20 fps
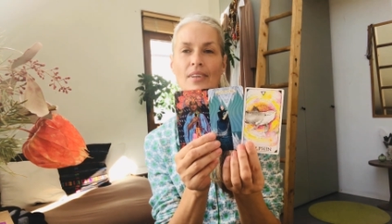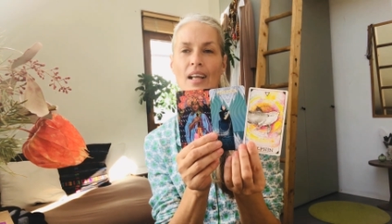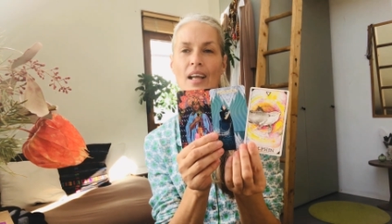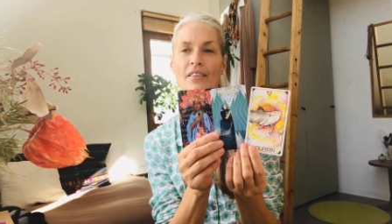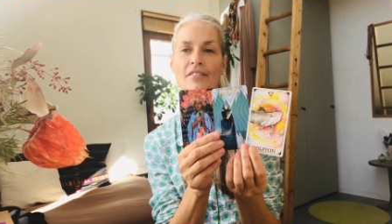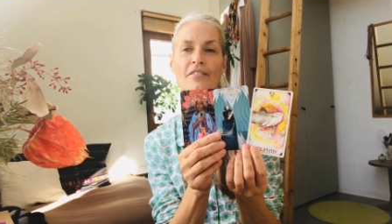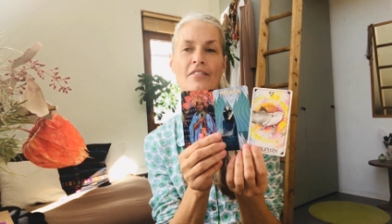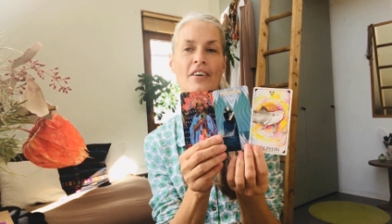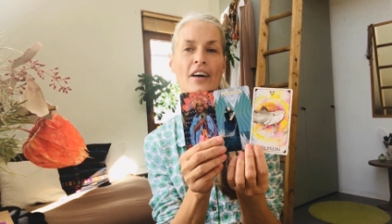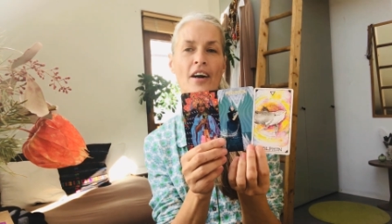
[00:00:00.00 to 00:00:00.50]

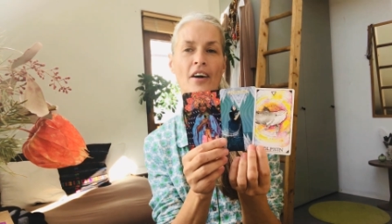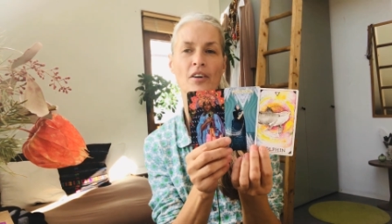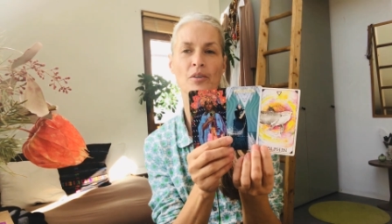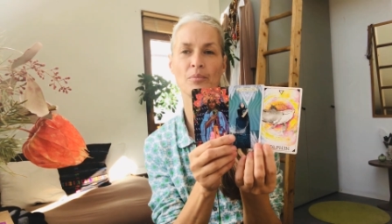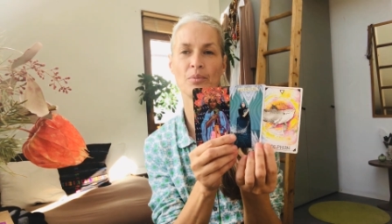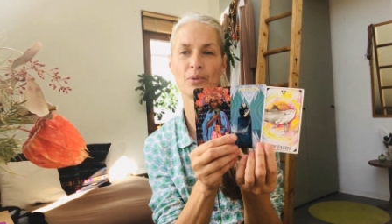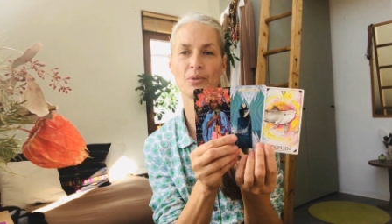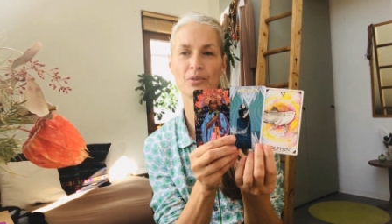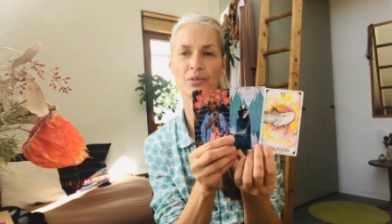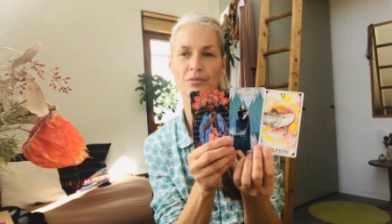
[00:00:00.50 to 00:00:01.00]
a very
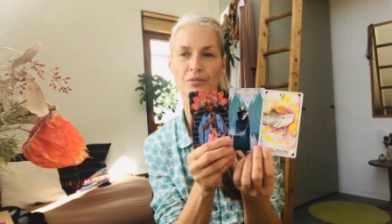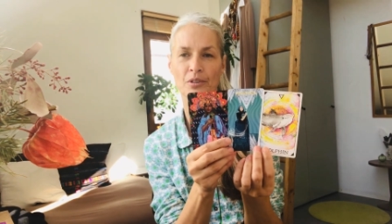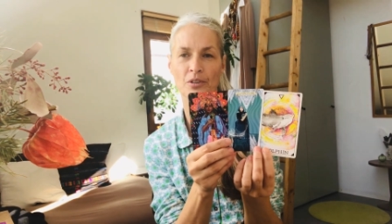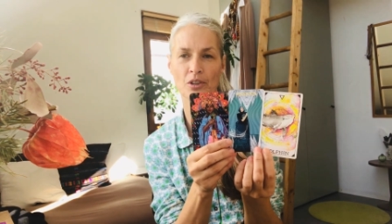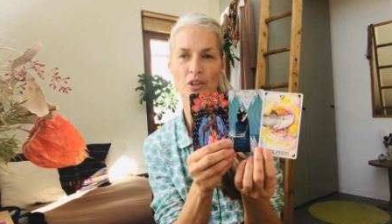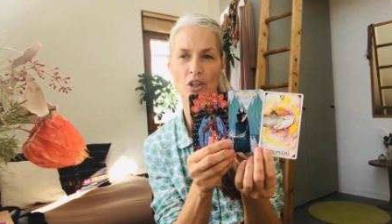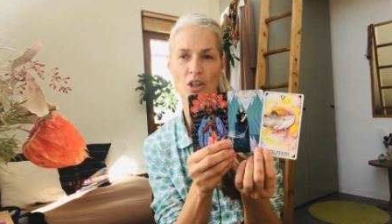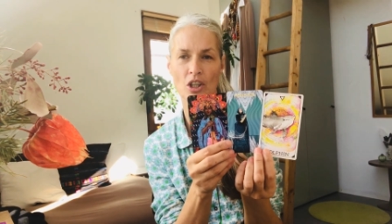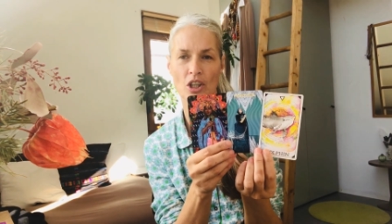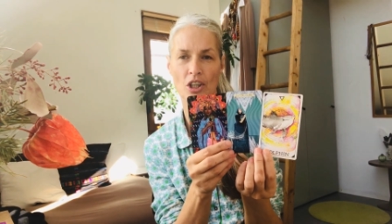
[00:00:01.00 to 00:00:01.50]
beautiful
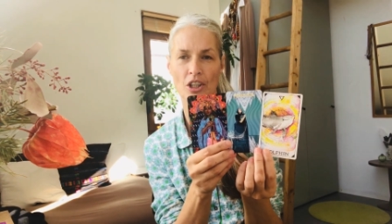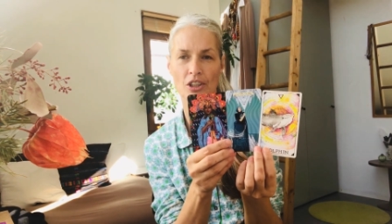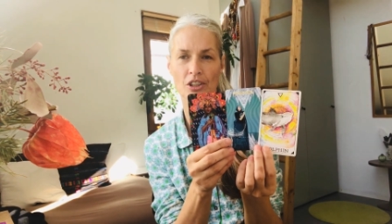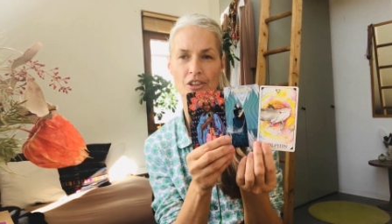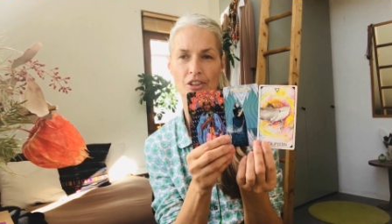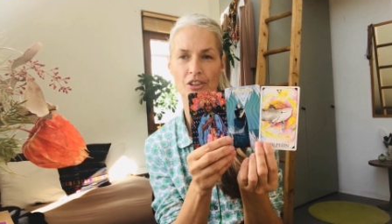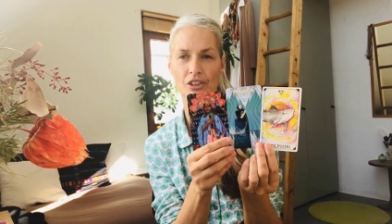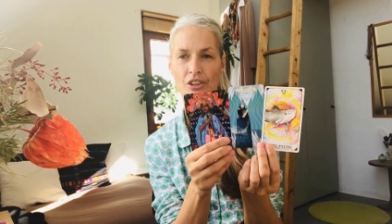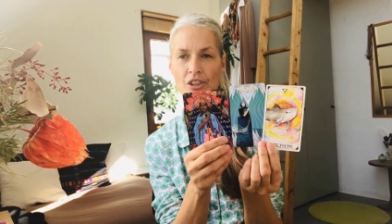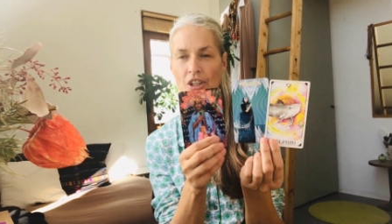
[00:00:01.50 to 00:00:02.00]

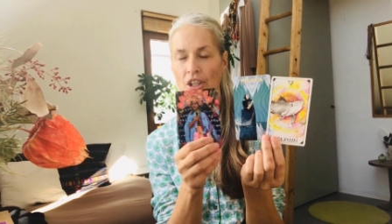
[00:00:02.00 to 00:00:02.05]
card,